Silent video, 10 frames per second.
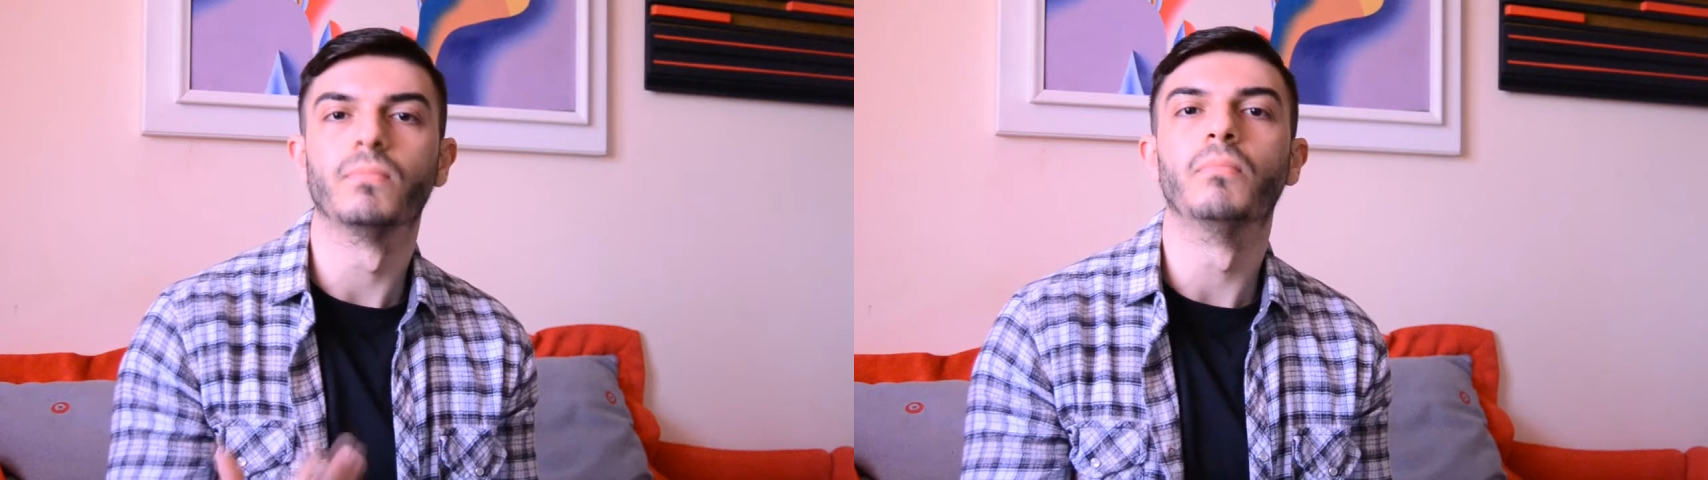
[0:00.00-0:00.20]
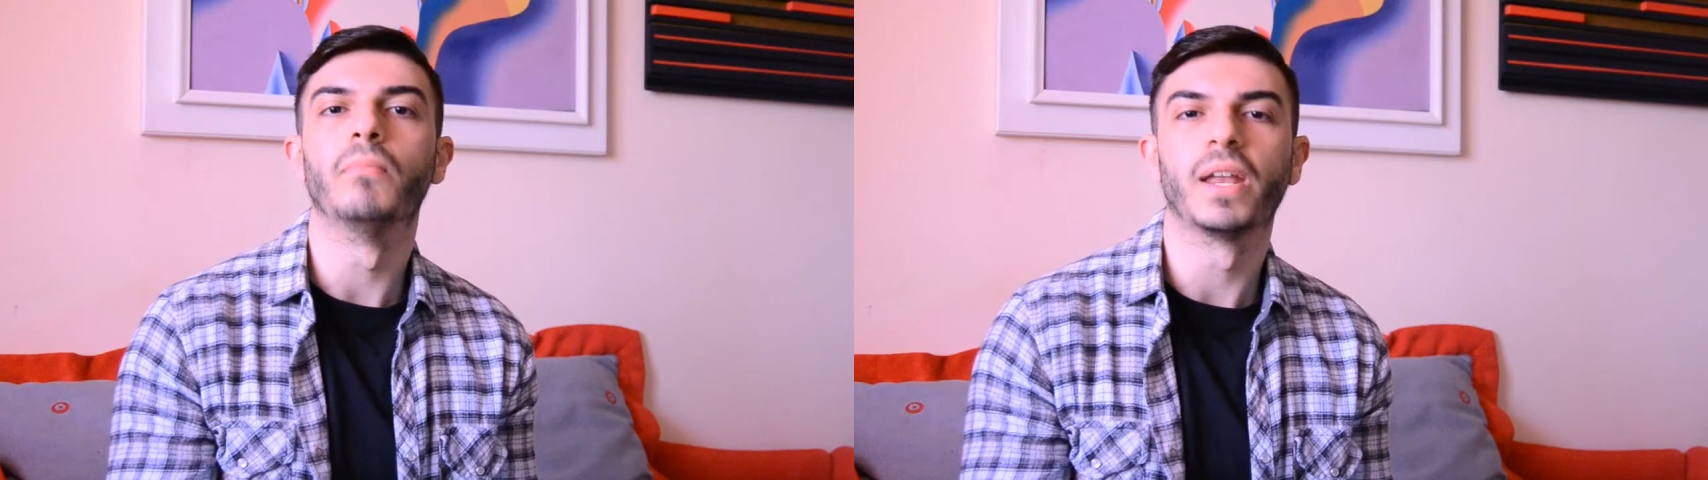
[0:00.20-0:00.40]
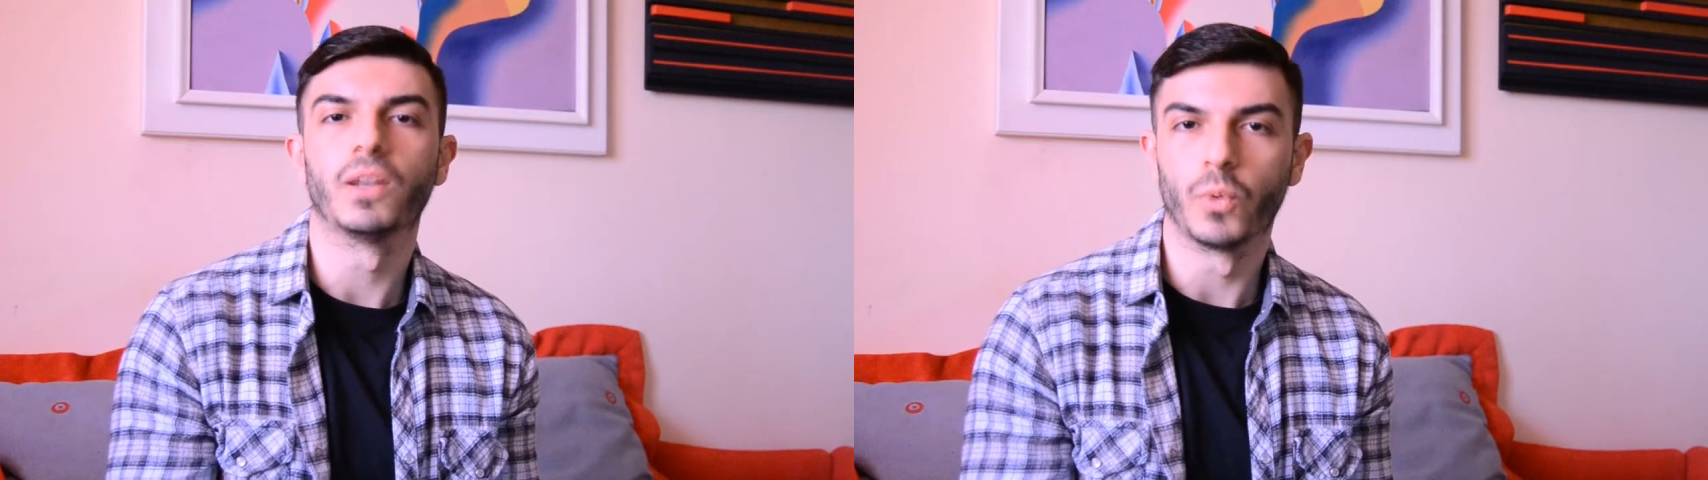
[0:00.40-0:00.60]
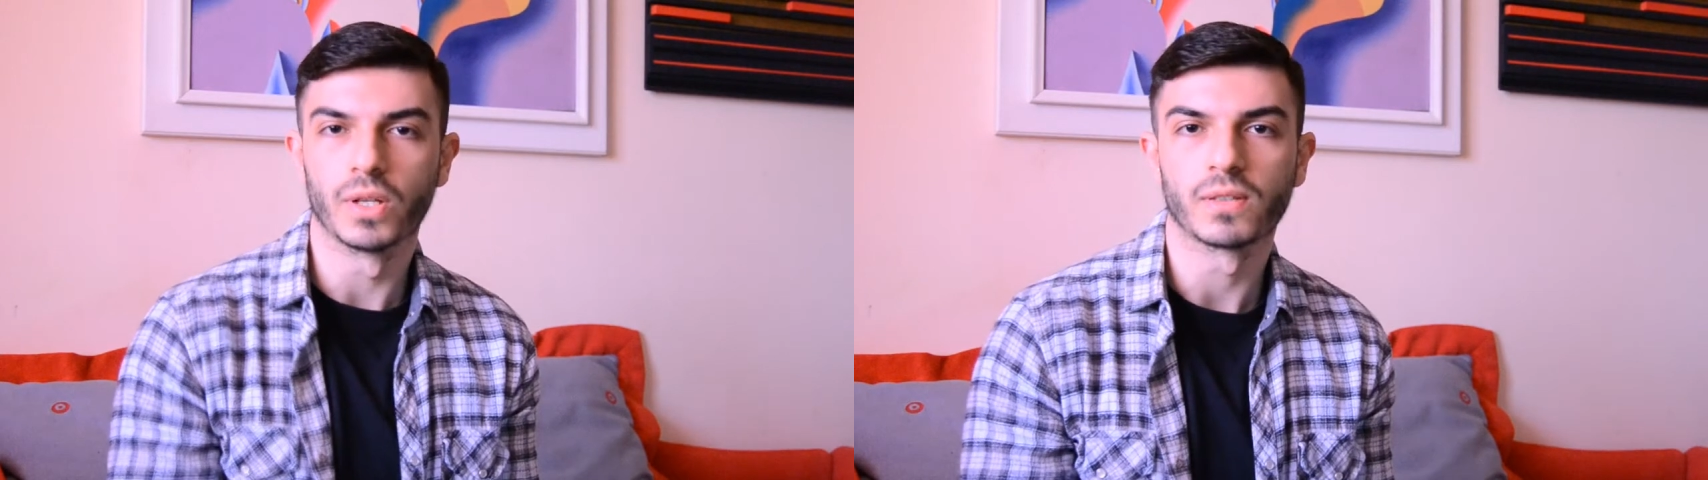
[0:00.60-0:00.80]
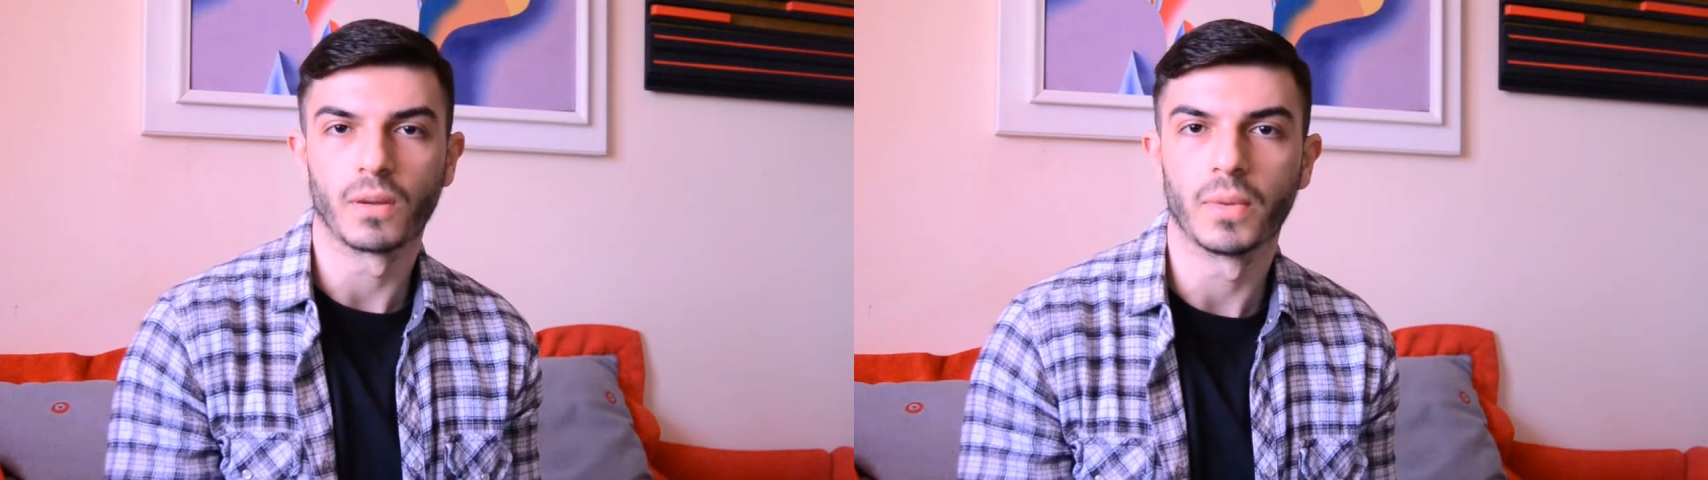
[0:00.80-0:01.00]
many
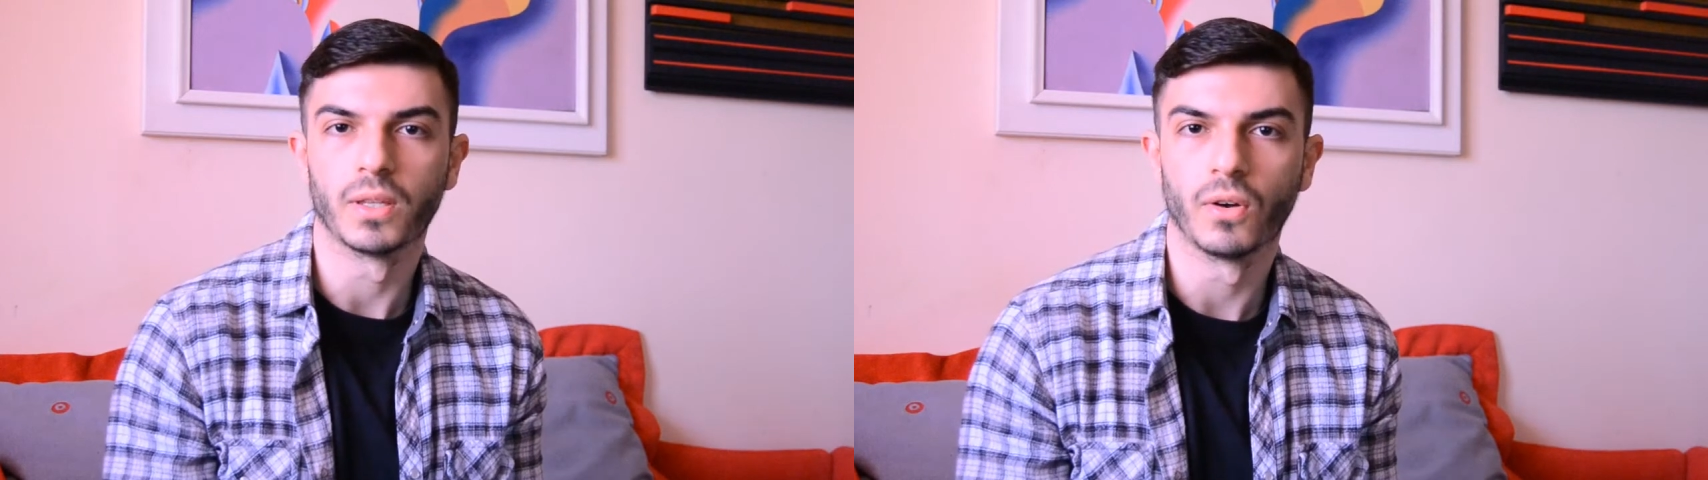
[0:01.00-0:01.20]
wheels are made